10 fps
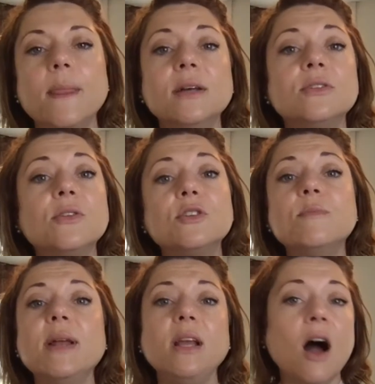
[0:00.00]
So there's
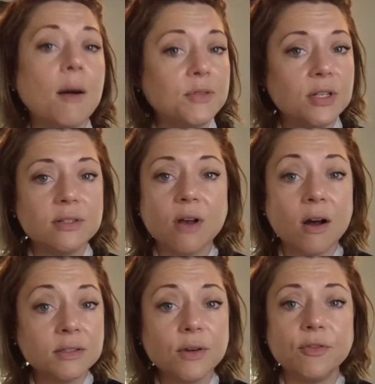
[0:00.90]
many options
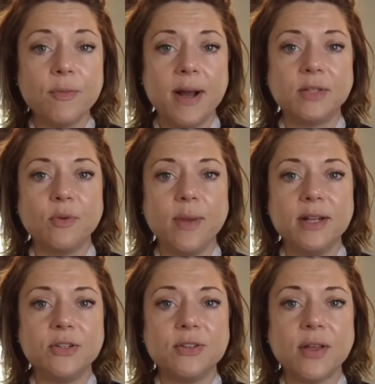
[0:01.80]
also for password
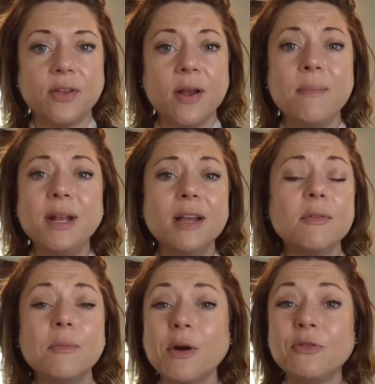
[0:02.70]
managers out there, and many of
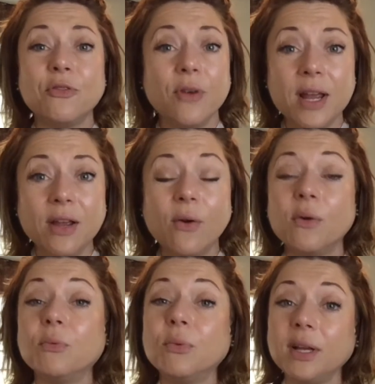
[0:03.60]
them are free
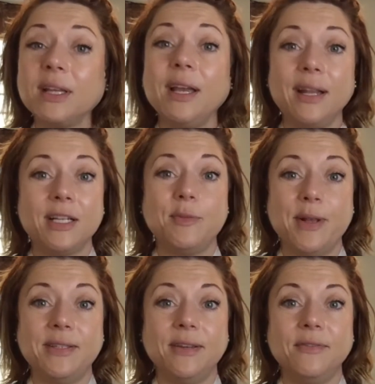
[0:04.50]
or really inexpensive.